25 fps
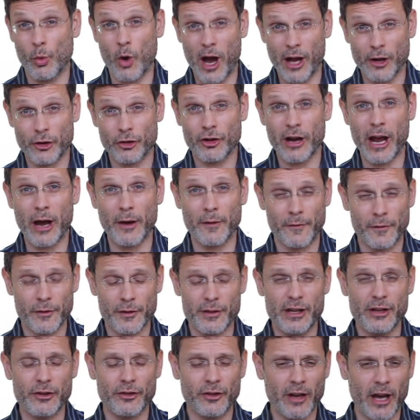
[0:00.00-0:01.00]
watch out for
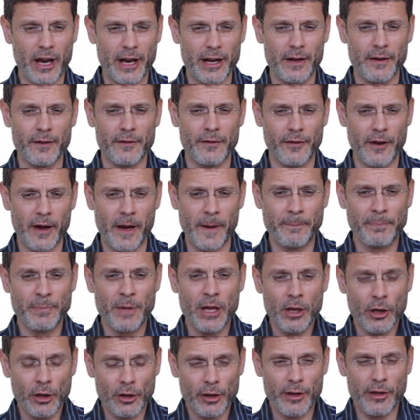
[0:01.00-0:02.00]
these kind of,
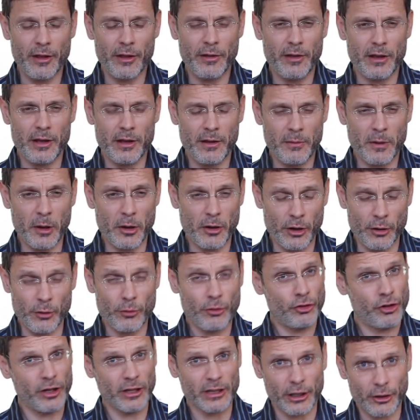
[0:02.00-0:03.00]

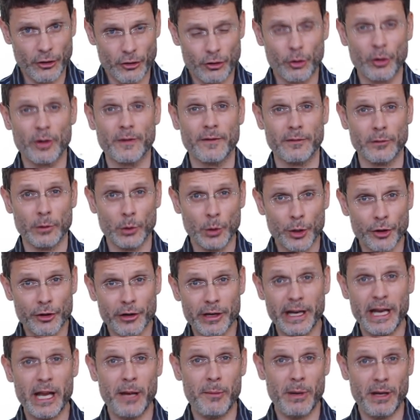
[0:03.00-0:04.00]
Cilic sort of
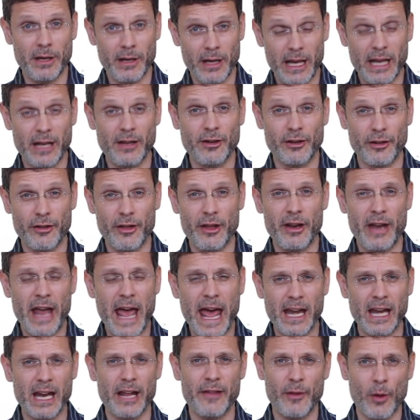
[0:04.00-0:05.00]
luring him into the
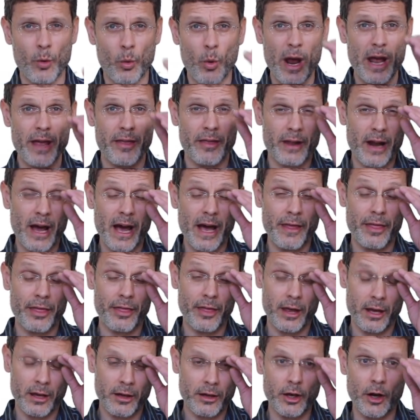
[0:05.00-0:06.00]
net in the way that I
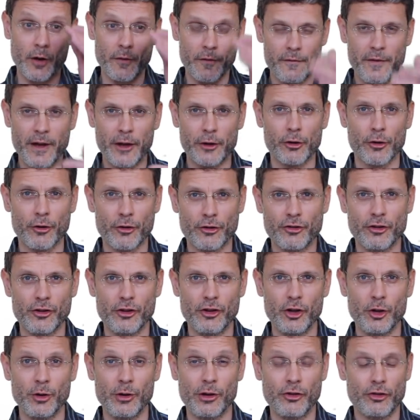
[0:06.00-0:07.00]
think, Federer
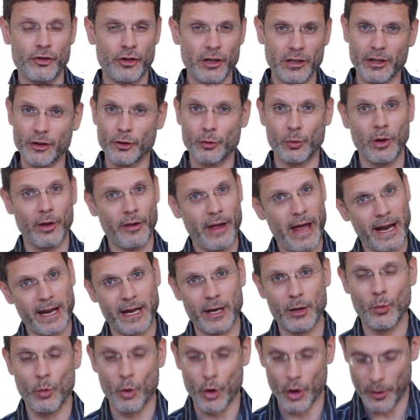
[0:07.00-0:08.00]
should do to Cilic. Well, that
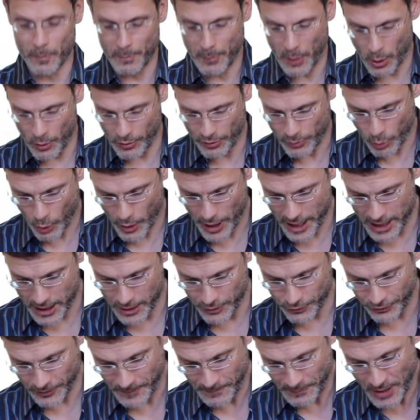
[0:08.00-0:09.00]
can work both
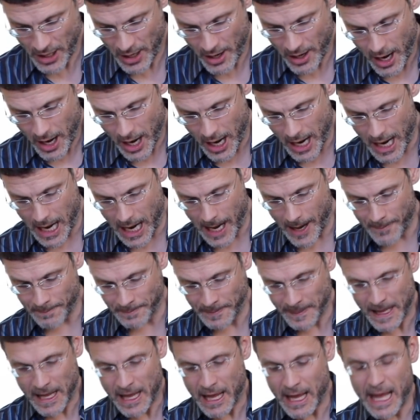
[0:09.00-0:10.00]
ways.
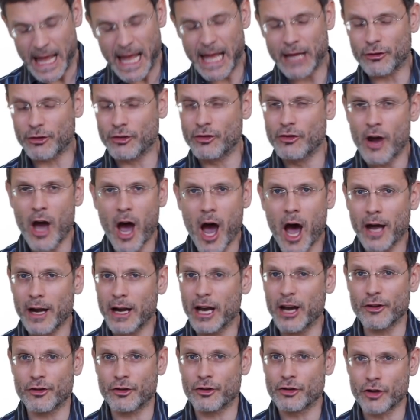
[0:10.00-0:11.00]
It's
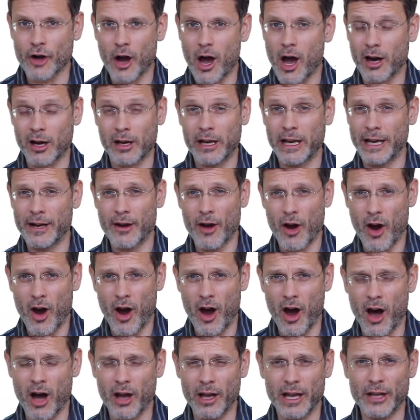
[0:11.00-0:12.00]
not a shock and
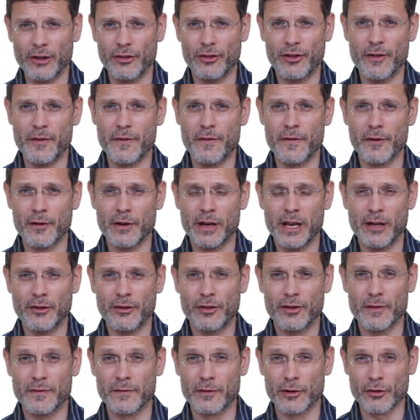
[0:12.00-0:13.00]
awe. It's
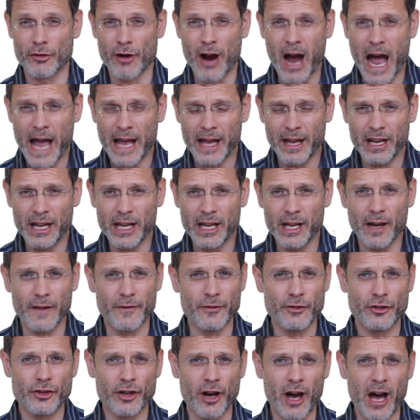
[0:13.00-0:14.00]
the variety
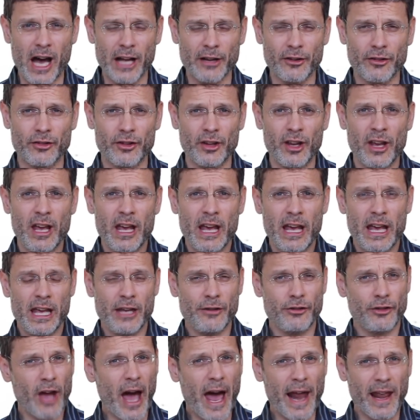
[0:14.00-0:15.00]
of shots.
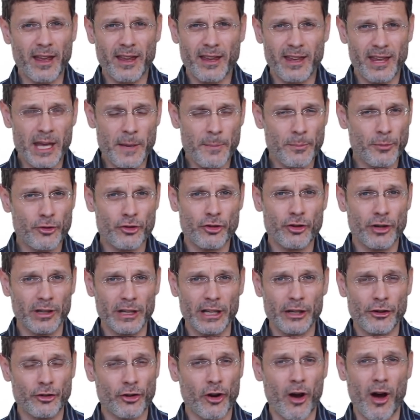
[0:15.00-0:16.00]
He's got to keep
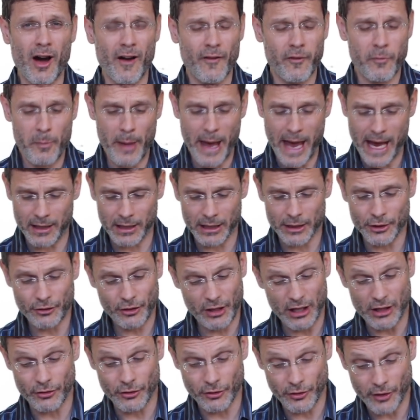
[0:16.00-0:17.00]
Cilic off
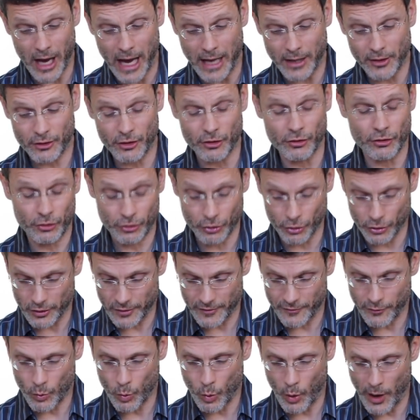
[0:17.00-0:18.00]
balance. He's got to
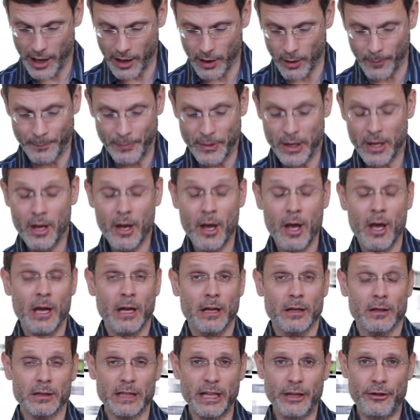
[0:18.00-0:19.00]
serve well.
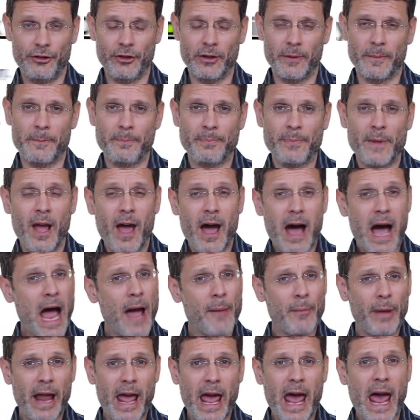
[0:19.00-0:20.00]
Listen,
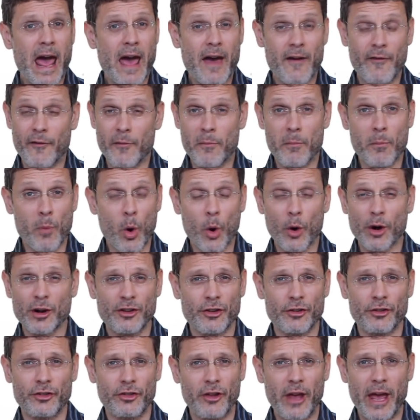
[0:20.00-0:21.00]
I'm going to have more
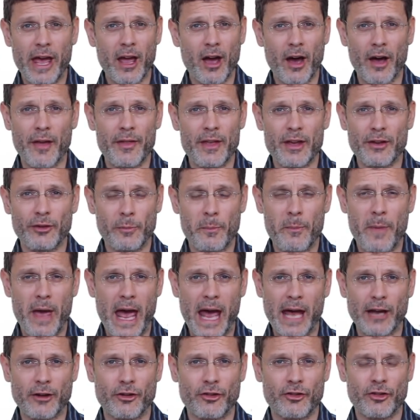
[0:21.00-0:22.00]
to say on this
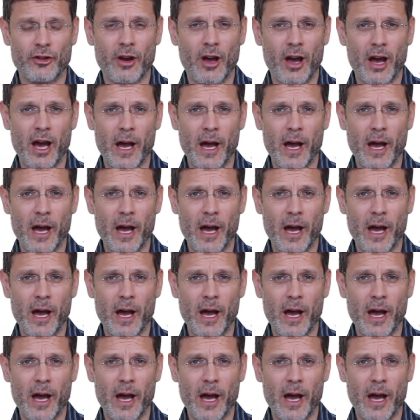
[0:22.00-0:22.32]
match